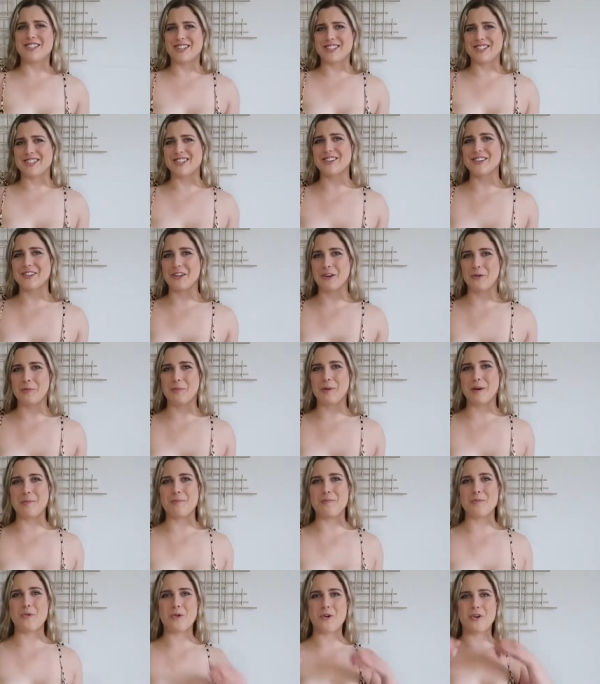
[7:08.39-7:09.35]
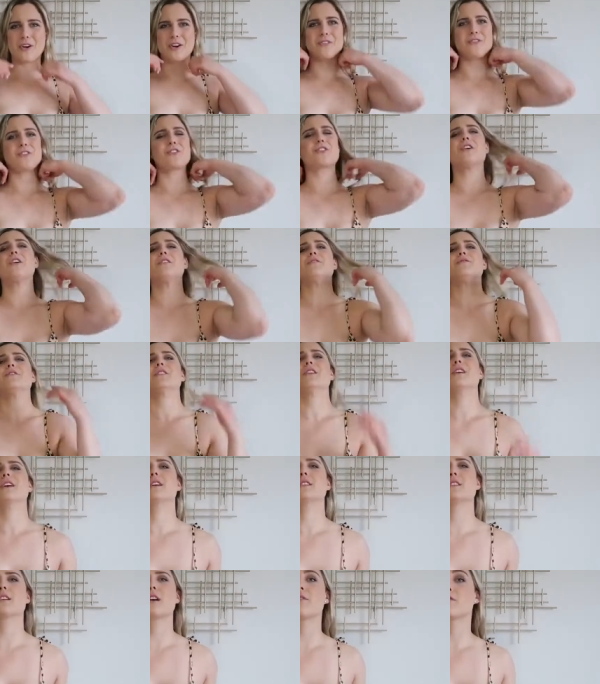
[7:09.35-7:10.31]
just a little bit more if you're not
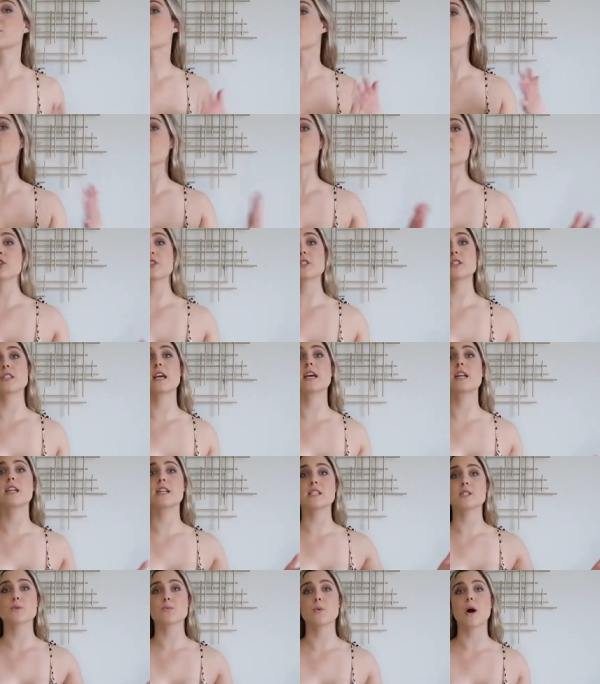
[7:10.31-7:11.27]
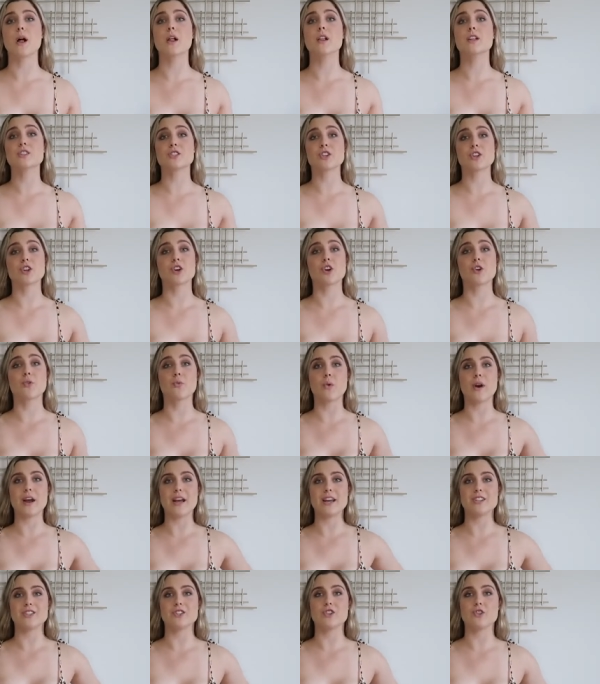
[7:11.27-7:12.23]
feeling as comfortable in your skin as well. It's a good
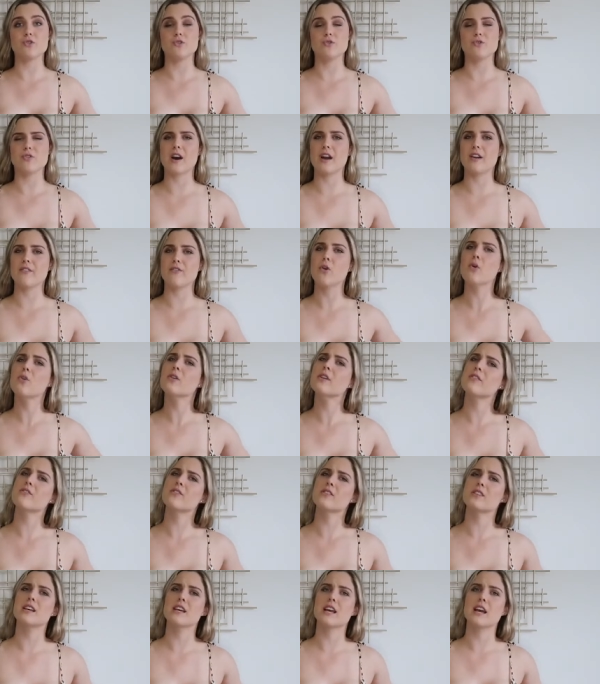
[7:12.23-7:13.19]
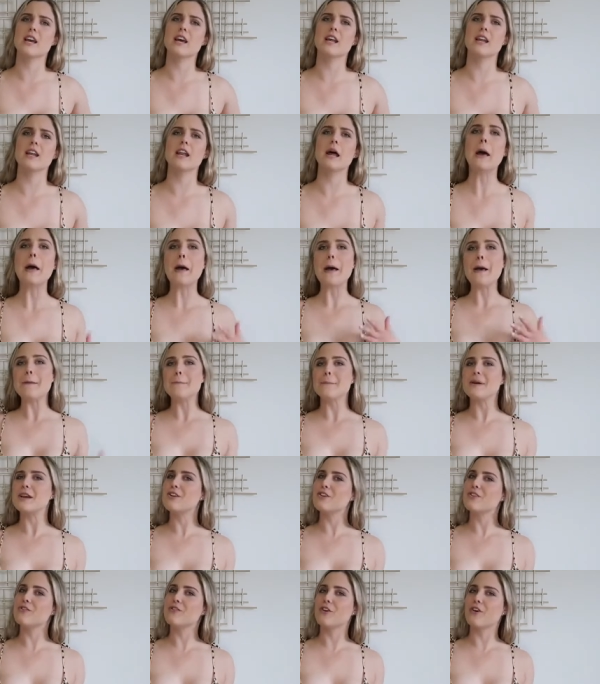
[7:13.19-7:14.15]
way to kind of hold everything in,
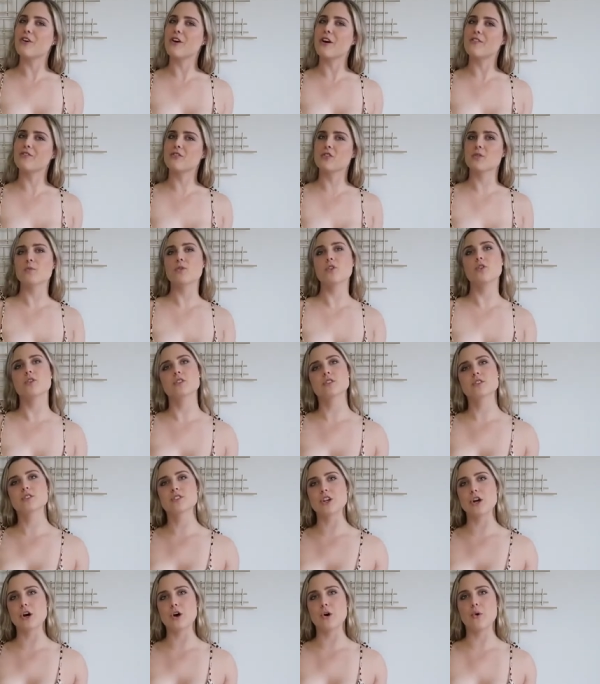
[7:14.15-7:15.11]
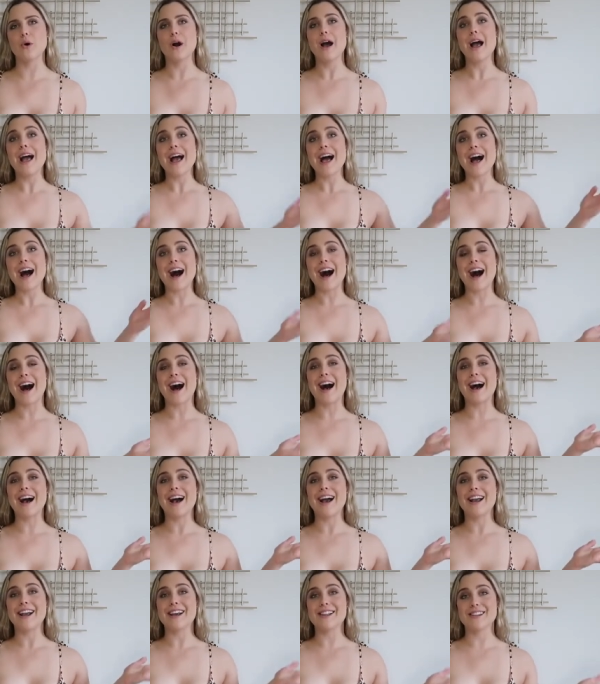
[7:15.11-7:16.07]
make you feel comfortable. So
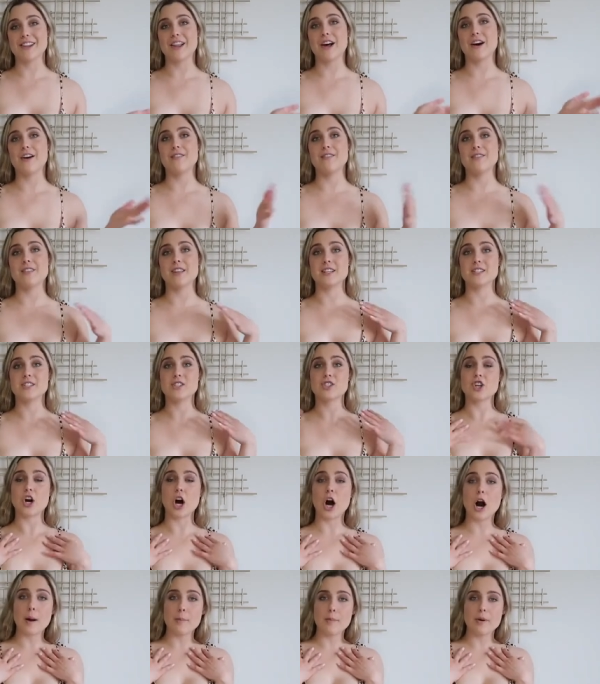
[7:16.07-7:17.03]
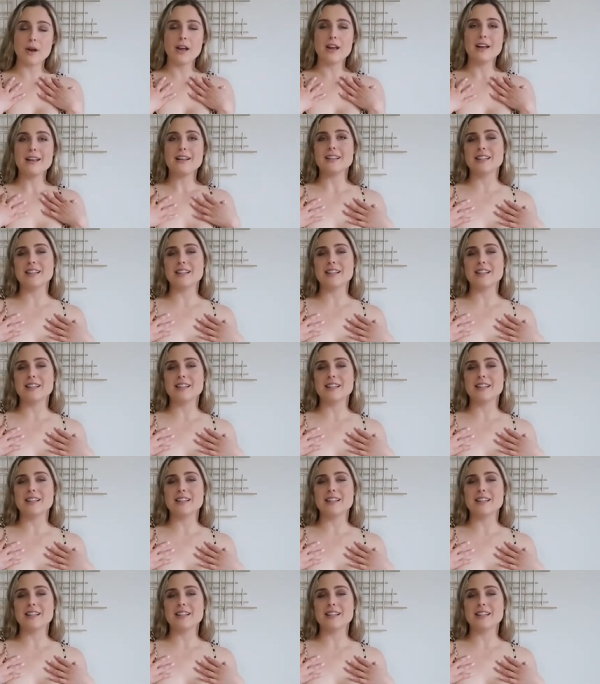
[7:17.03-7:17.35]
I love this top.